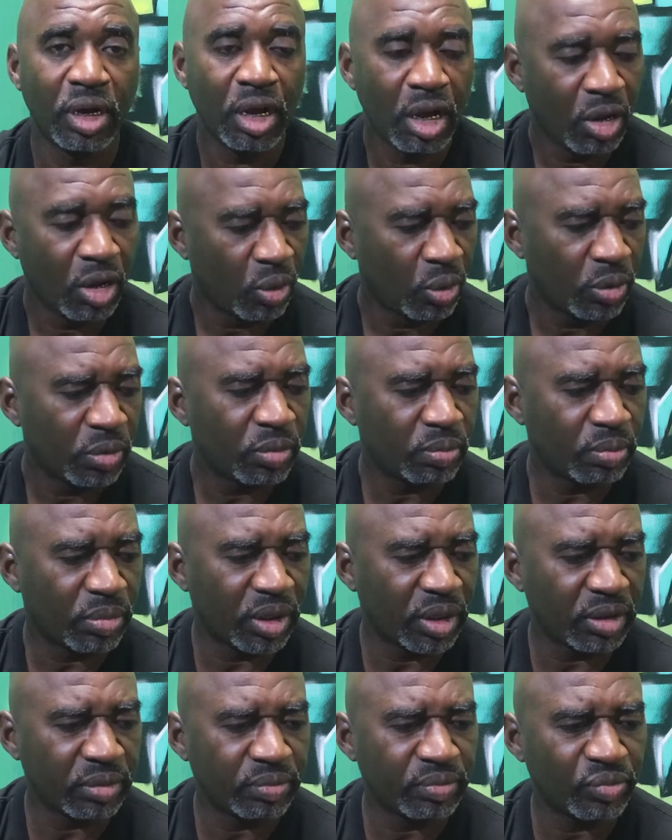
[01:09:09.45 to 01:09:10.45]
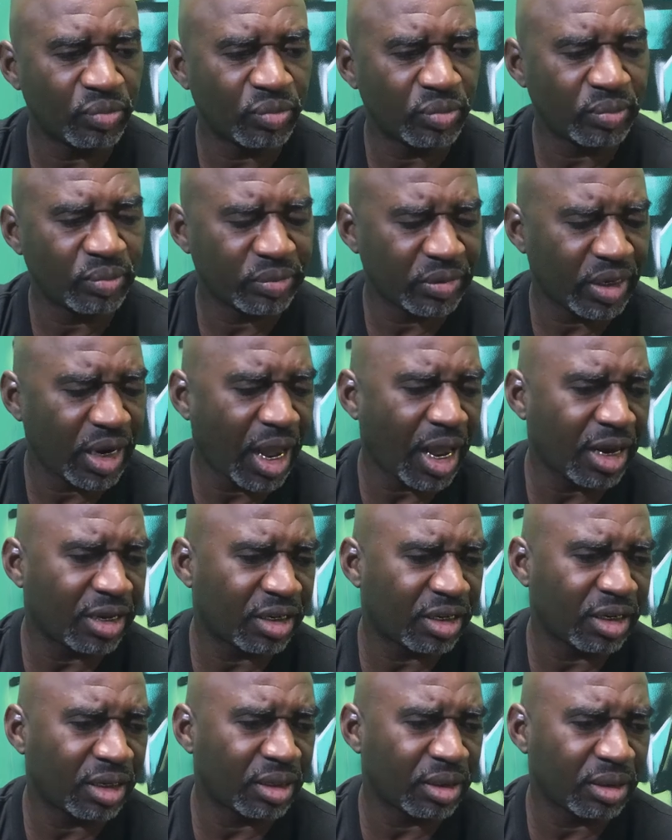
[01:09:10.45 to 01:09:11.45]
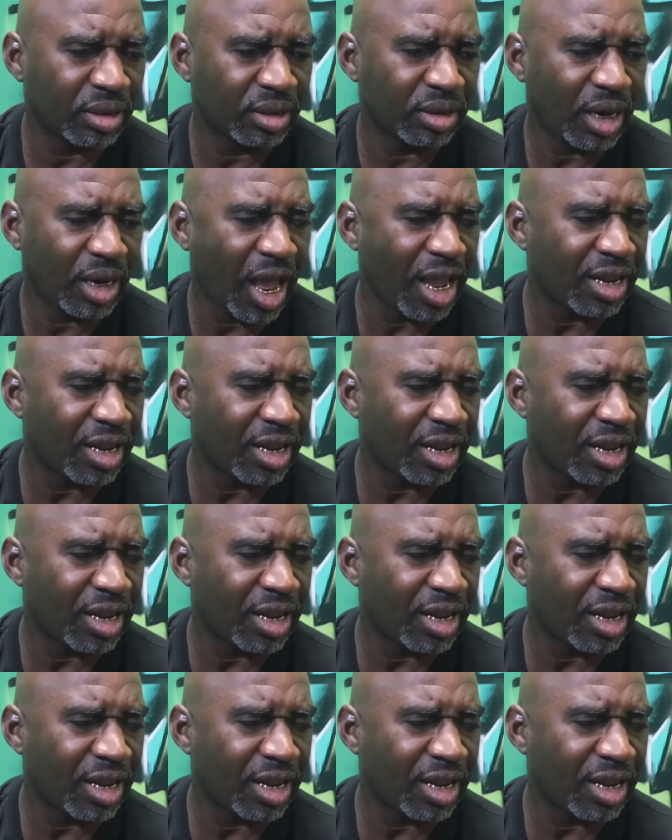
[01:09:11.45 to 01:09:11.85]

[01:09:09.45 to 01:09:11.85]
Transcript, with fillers: but but I